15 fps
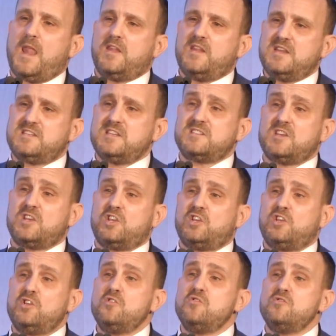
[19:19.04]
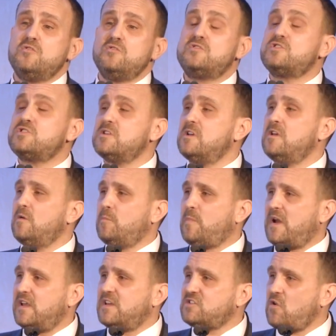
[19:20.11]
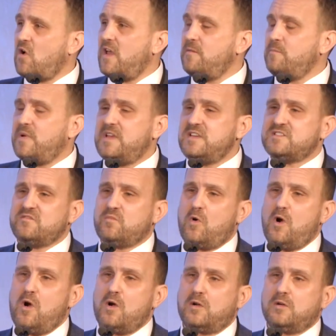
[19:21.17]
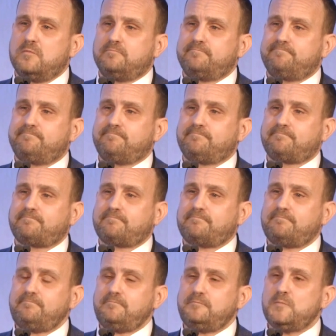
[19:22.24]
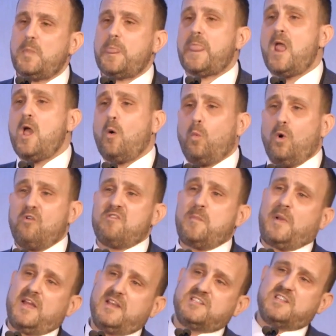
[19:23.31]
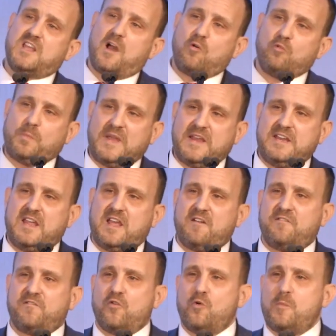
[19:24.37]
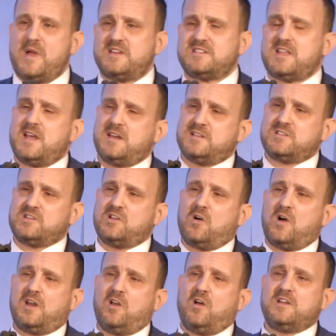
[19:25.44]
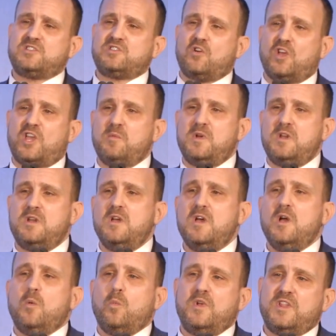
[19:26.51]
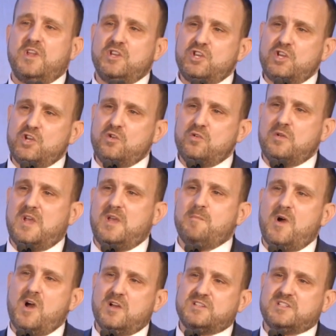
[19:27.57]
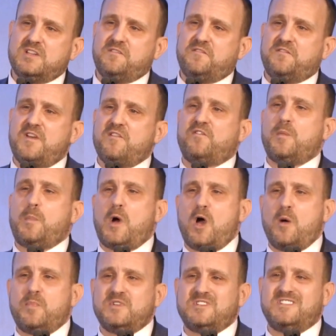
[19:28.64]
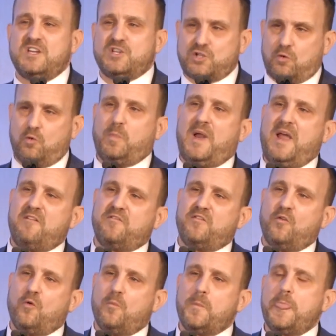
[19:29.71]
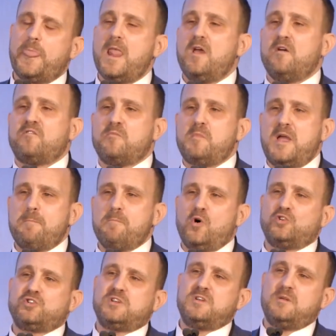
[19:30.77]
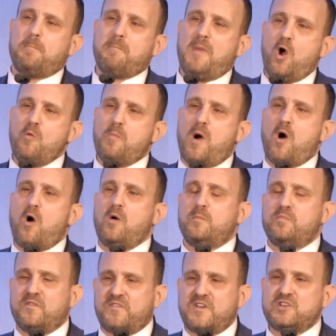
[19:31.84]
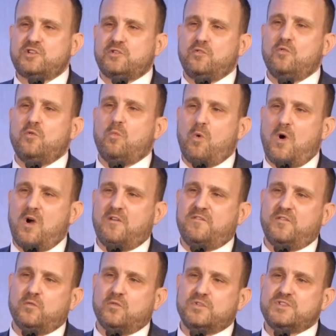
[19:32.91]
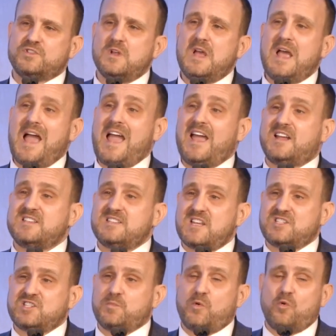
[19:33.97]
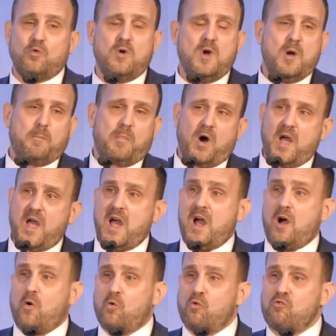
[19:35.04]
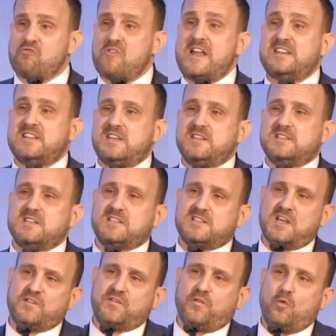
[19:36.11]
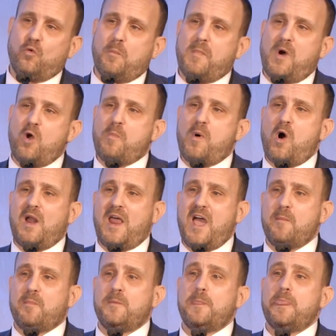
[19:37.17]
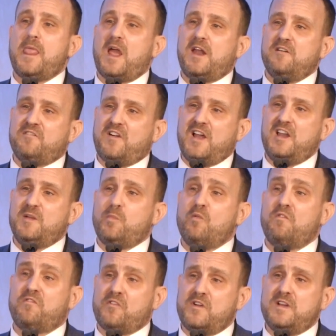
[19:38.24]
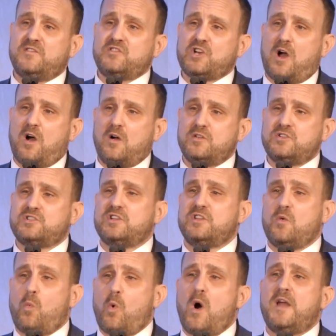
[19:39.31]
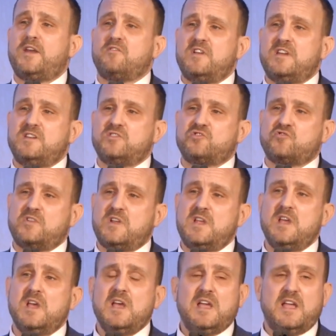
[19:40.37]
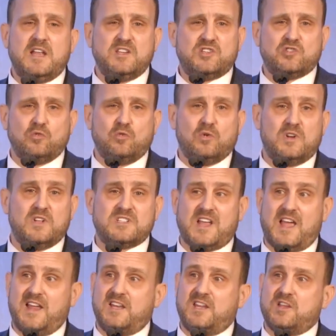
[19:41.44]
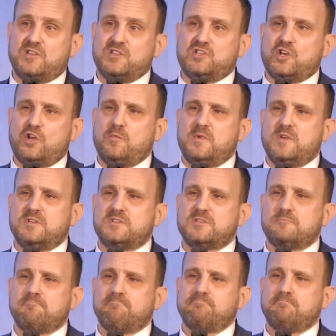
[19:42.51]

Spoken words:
This is a huge but exciting piece of work. We'll replace the old PDF format standards and guidelines document with a new immersive fit-for-purpose digital platform from a modern, mobile and professional workforce, accessible by our already successful mobile app and available free of charge to the wider industry, installers and consumers.